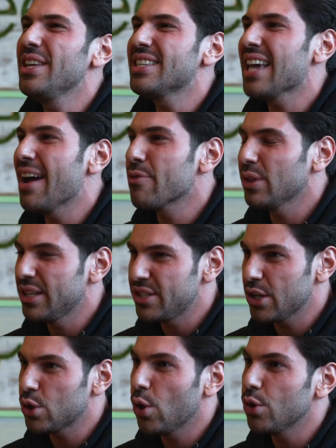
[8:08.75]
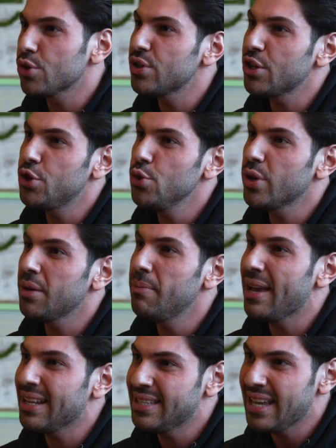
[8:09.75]
need to have realistic goals so that you can
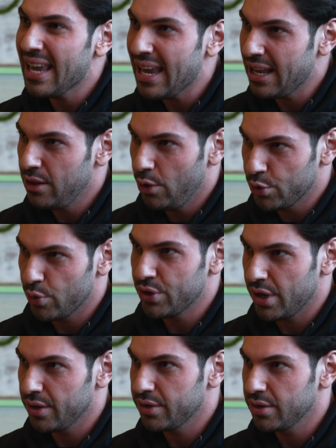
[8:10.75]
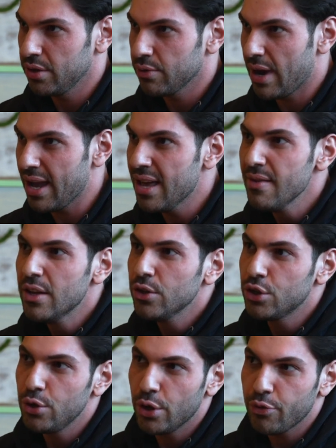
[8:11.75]
maintain those results, right?
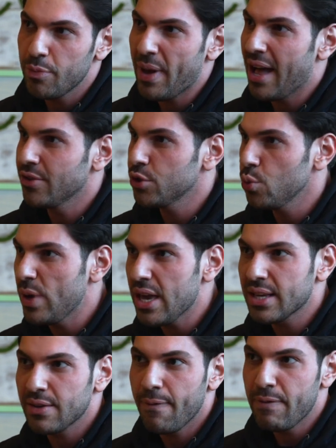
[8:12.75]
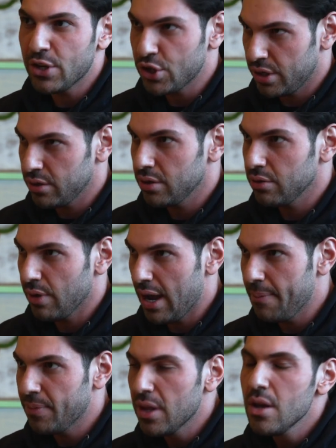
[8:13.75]
2 to 3 pounds a week is efficient,
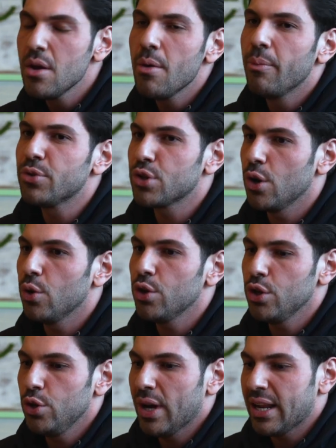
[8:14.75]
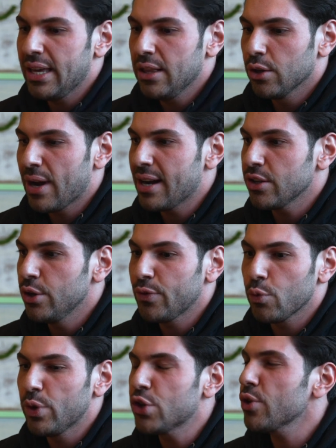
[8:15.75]
right? So you got to learn you have
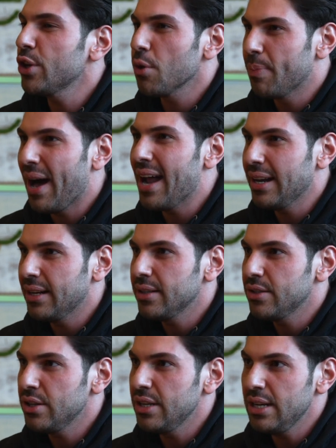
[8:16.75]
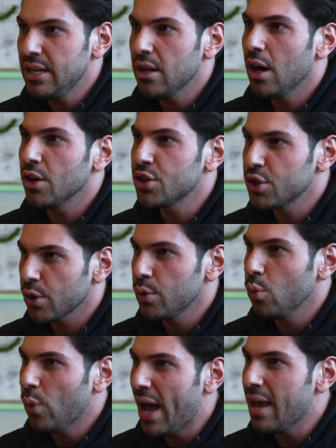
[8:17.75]
to retrain your body to eat a
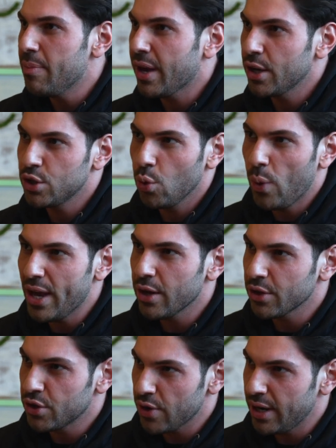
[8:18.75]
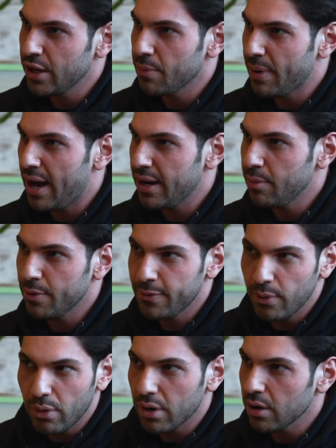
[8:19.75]
certain way, because the way you're training your body
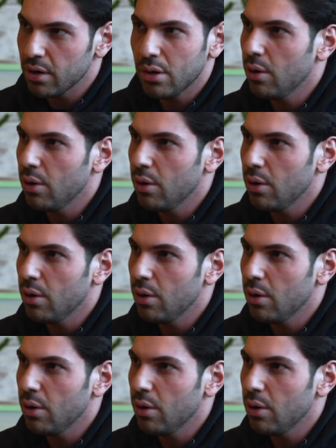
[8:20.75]
before